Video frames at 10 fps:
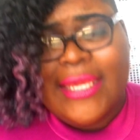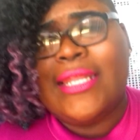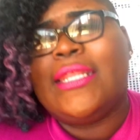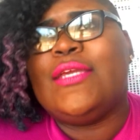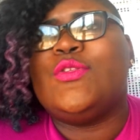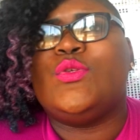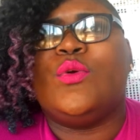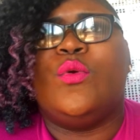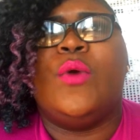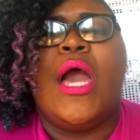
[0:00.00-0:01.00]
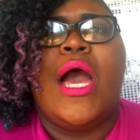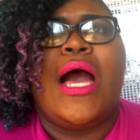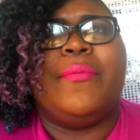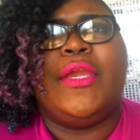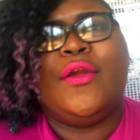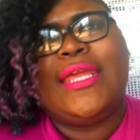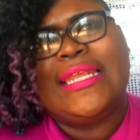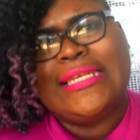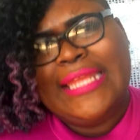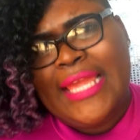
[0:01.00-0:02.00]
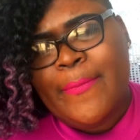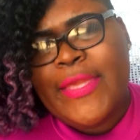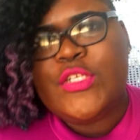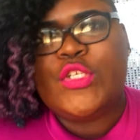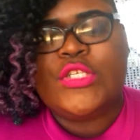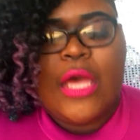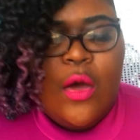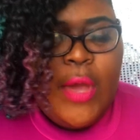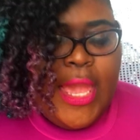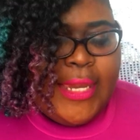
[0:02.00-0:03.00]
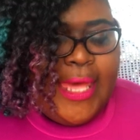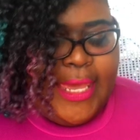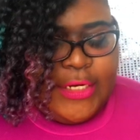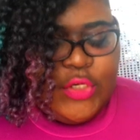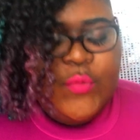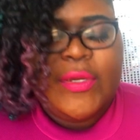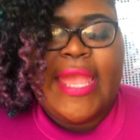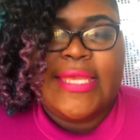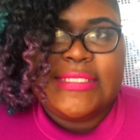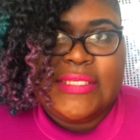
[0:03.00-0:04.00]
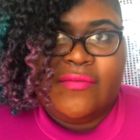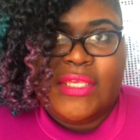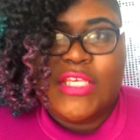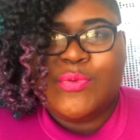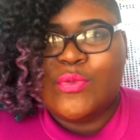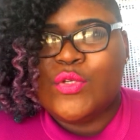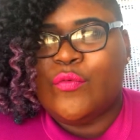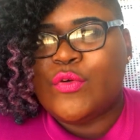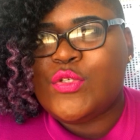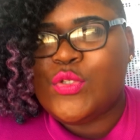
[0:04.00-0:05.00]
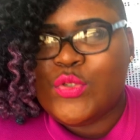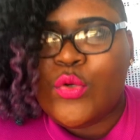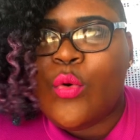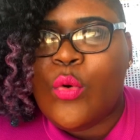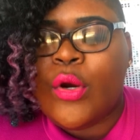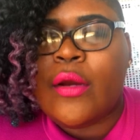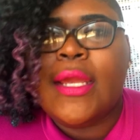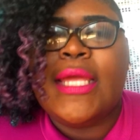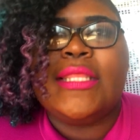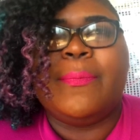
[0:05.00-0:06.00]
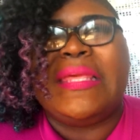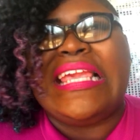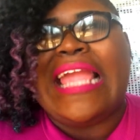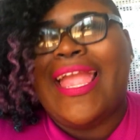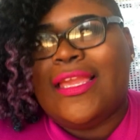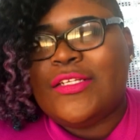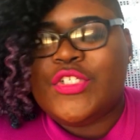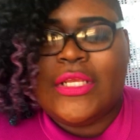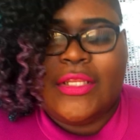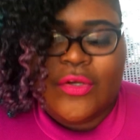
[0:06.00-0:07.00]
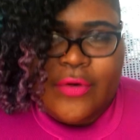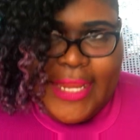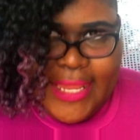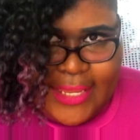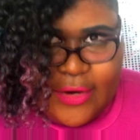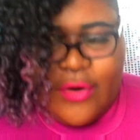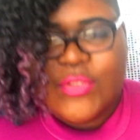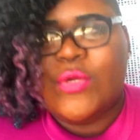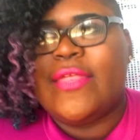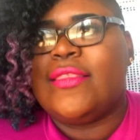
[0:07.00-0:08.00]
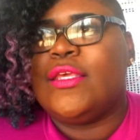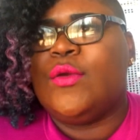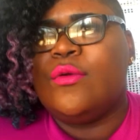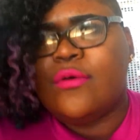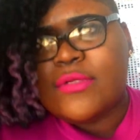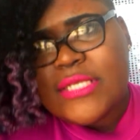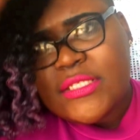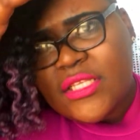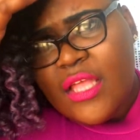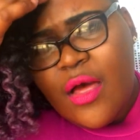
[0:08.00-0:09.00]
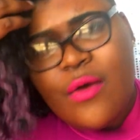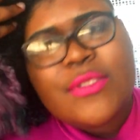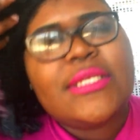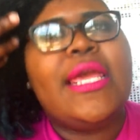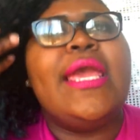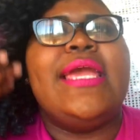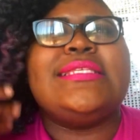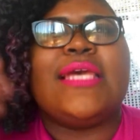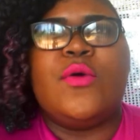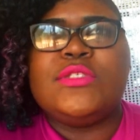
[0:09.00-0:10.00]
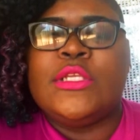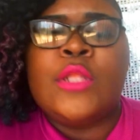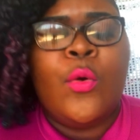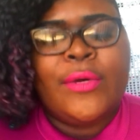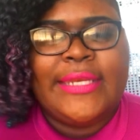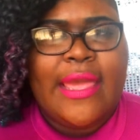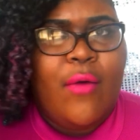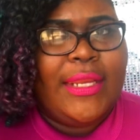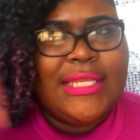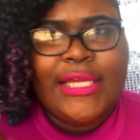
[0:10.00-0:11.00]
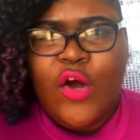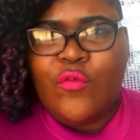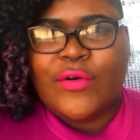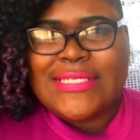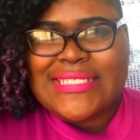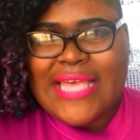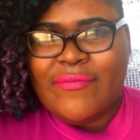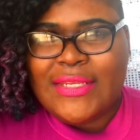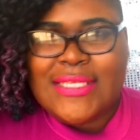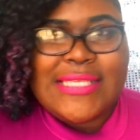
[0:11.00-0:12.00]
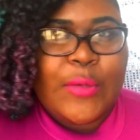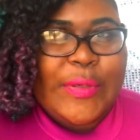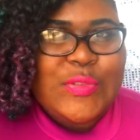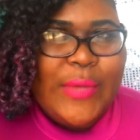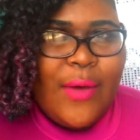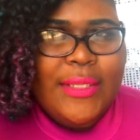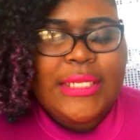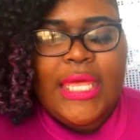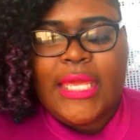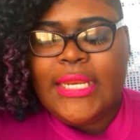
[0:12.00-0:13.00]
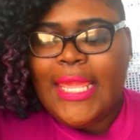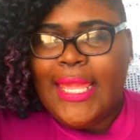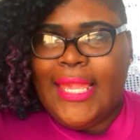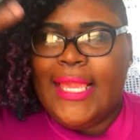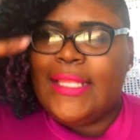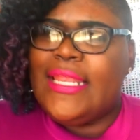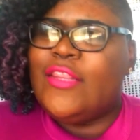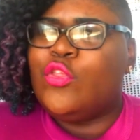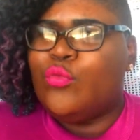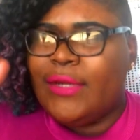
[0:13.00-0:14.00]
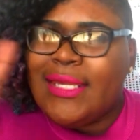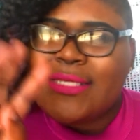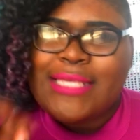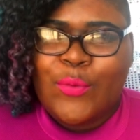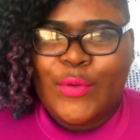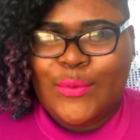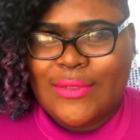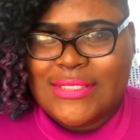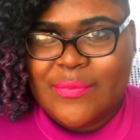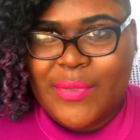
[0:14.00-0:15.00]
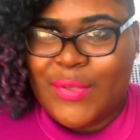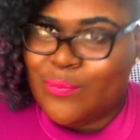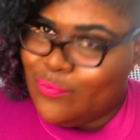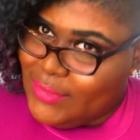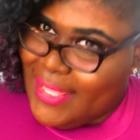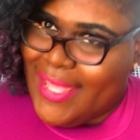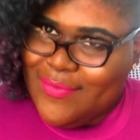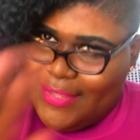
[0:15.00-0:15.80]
It can lead to um, hair getting damaged. So kind of you and ACV is supposed to restore the pH in your hair so that the cuticle stays closed and it's supposed to lower it down. Anything over seven is like way too alkaline and then three is like where you need to be. Okay,